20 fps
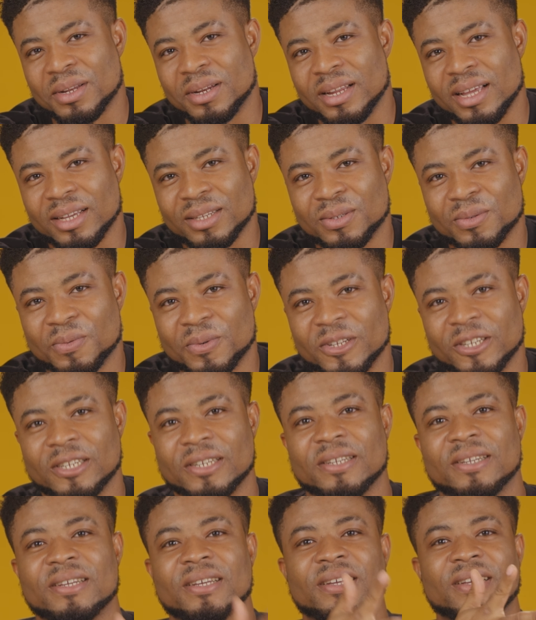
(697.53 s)
next one.
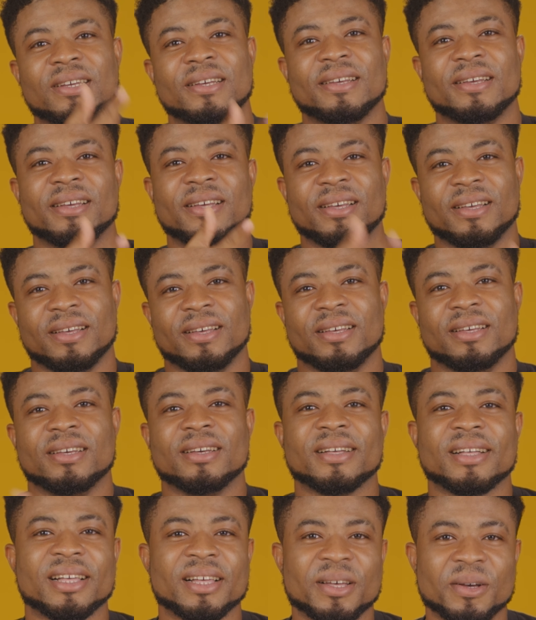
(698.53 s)

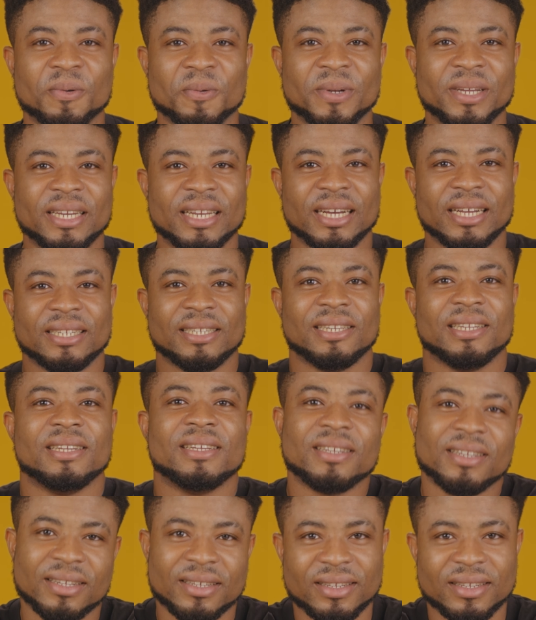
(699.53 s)
Cuídate.